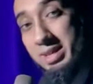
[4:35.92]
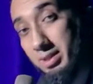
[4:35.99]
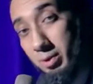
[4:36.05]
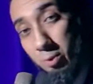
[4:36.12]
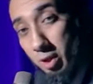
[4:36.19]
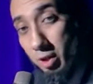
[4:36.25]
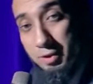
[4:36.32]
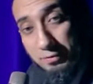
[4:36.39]

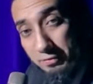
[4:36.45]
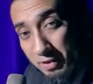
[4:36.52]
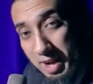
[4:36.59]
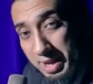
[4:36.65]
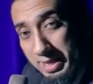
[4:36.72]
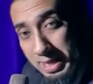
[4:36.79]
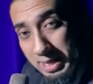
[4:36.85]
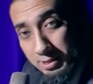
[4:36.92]
the world of
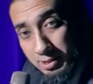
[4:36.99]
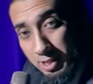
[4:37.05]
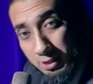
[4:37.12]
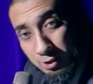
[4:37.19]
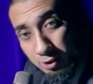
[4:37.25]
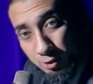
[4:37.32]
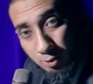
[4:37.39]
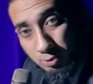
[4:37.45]
finance
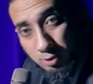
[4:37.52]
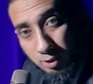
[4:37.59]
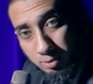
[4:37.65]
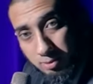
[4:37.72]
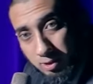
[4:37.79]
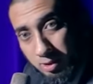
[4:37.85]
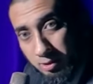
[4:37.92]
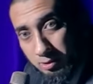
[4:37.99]
has its own
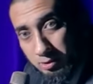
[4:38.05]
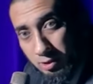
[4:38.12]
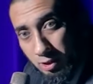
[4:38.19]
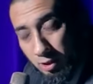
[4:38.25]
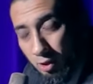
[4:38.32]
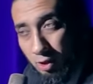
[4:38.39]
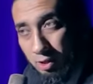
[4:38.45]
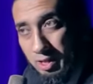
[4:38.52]

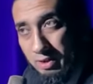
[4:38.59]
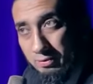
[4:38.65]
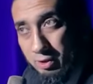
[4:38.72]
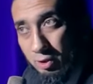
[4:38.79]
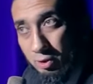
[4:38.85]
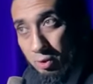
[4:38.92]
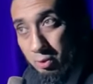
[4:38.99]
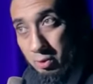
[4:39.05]
terminology. They all have
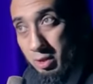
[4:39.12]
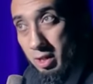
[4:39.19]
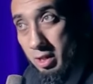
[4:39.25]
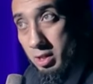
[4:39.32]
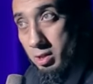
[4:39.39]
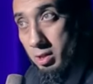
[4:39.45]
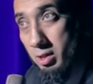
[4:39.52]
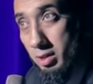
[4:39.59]
their own
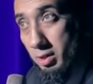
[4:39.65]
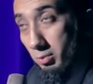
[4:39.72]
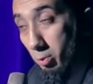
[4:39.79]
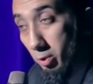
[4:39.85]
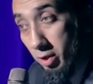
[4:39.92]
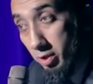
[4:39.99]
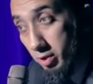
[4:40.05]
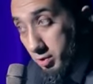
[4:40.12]

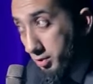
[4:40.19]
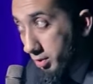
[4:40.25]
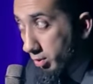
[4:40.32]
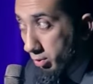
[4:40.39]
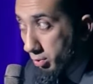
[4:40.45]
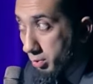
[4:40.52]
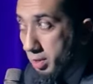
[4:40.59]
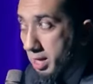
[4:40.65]
words,
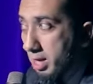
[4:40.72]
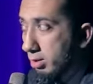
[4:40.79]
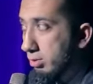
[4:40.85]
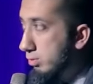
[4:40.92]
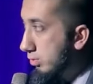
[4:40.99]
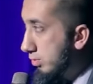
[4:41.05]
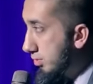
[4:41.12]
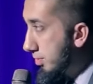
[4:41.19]
their own
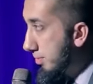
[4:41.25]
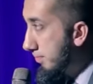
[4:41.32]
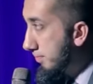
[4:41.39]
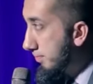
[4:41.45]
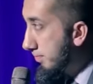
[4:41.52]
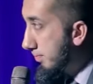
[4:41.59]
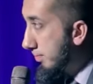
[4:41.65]
nouns.